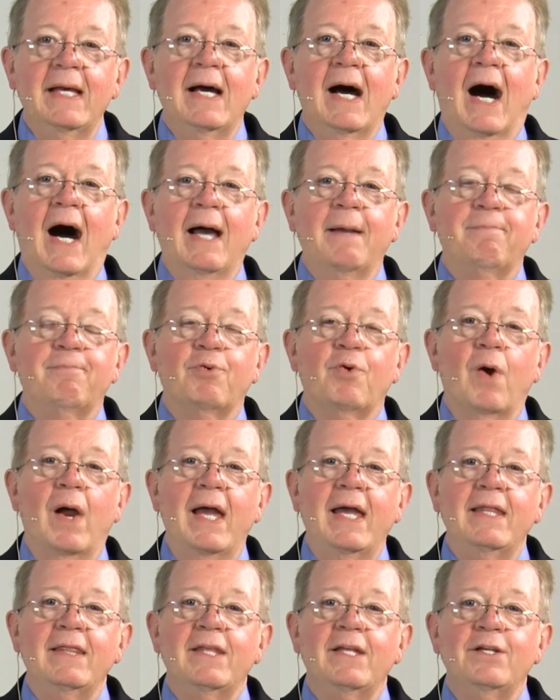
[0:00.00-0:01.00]
I
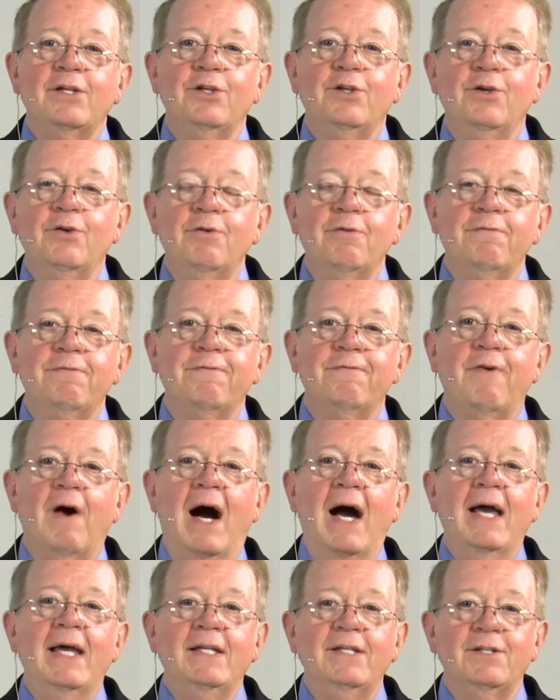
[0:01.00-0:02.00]
pray that you
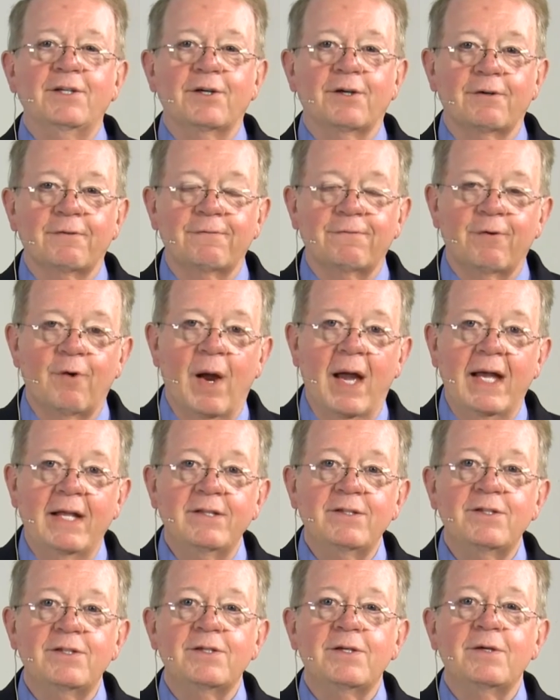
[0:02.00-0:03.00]
find your
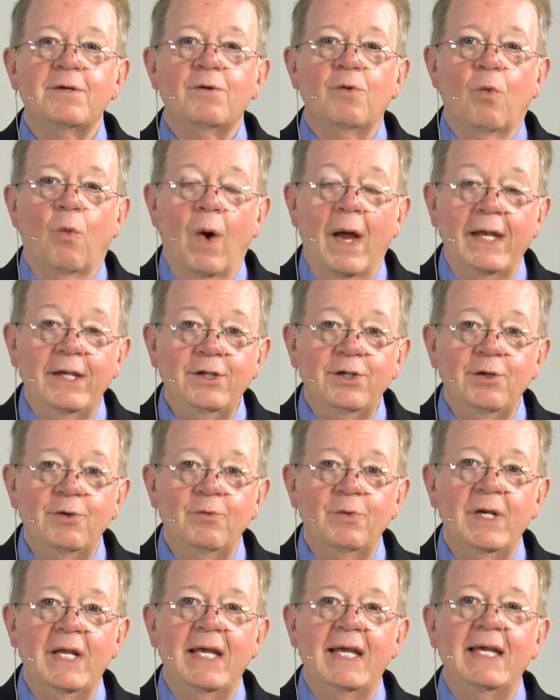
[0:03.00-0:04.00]
friends when
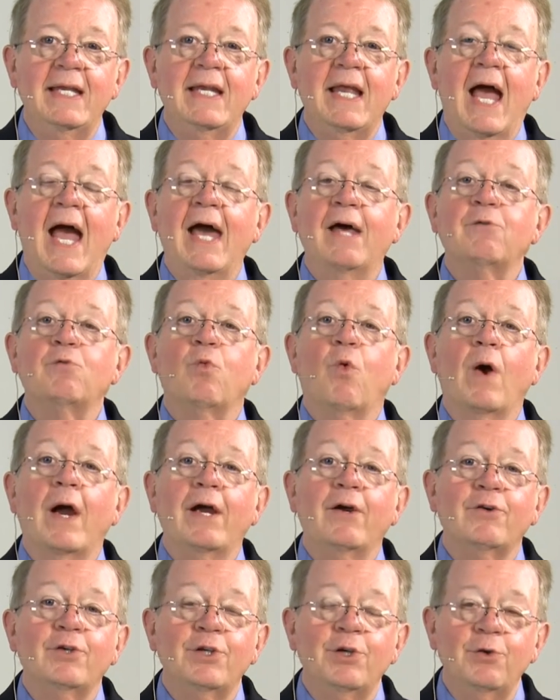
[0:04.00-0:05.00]
you need and
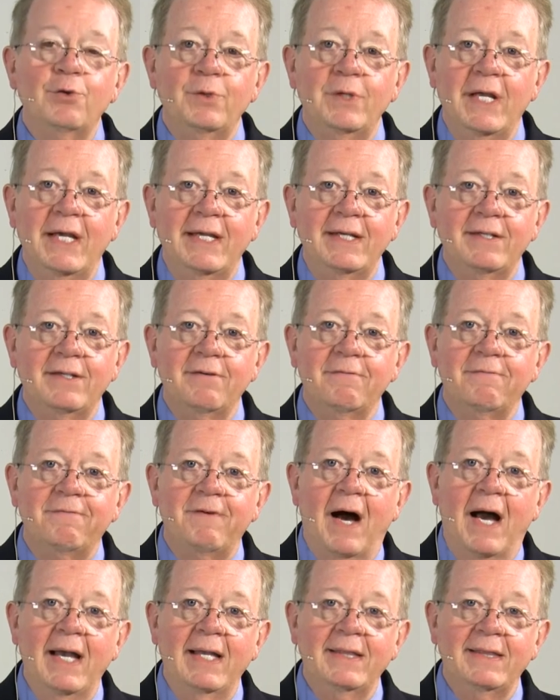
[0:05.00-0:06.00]
where you need to
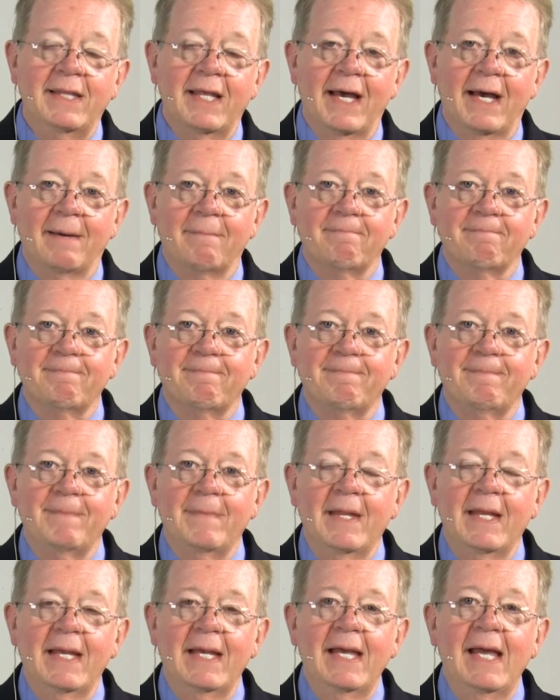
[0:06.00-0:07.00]
find them,
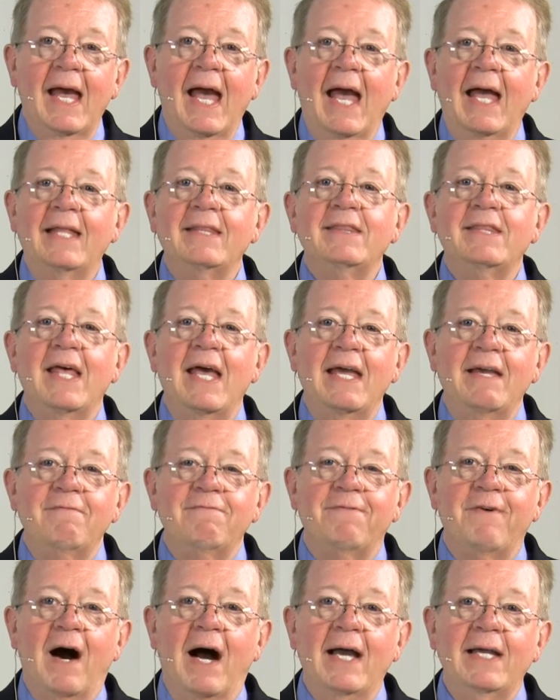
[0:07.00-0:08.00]
and they
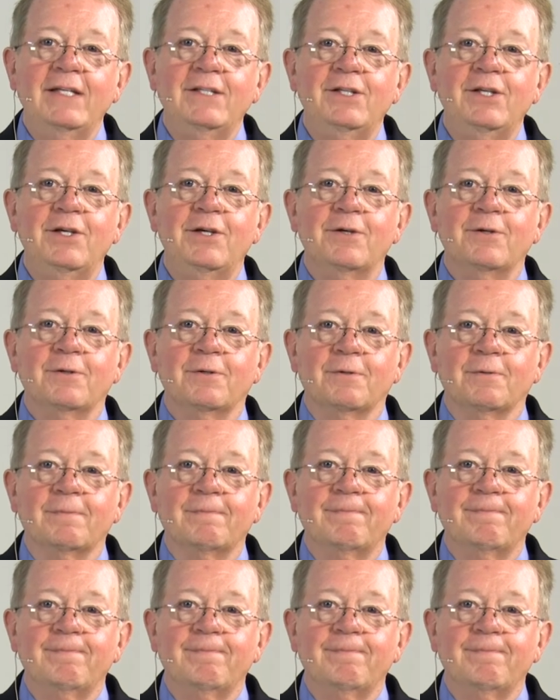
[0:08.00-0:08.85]
find you.